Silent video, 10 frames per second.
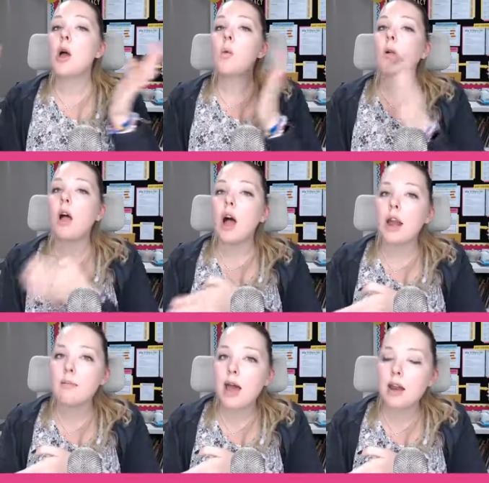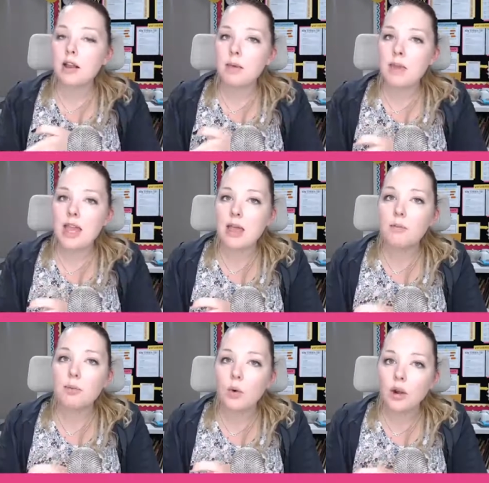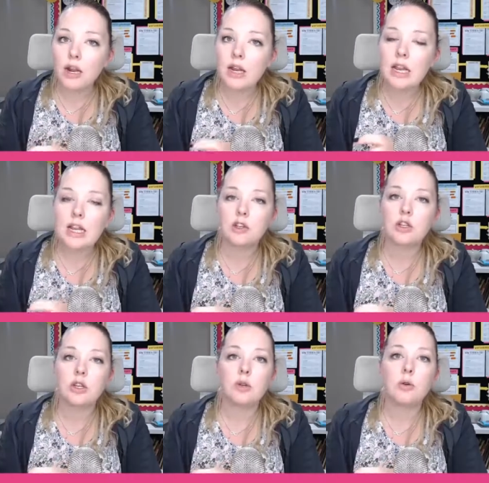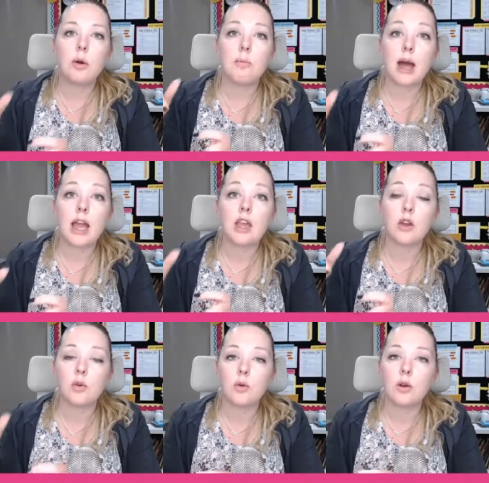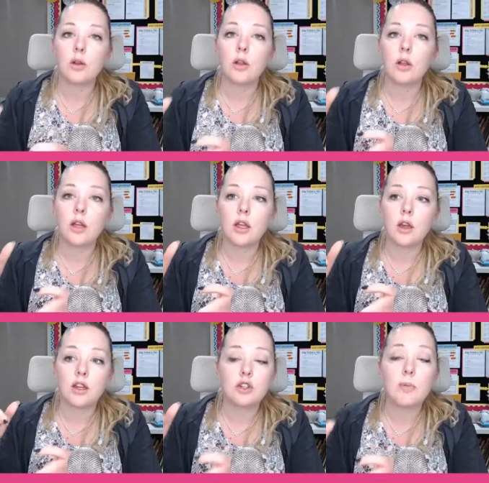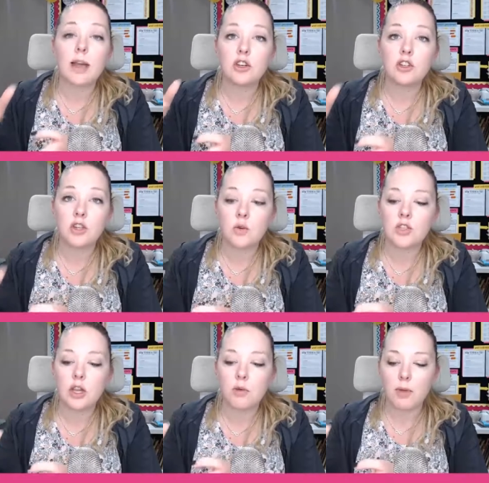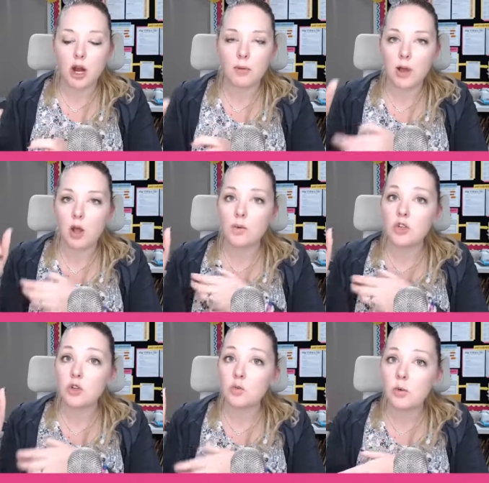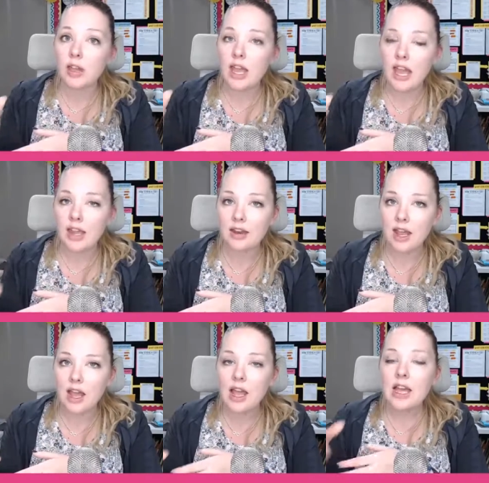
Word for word: will automatically be imported into my Google into my iDoceo markbook, which is really handy.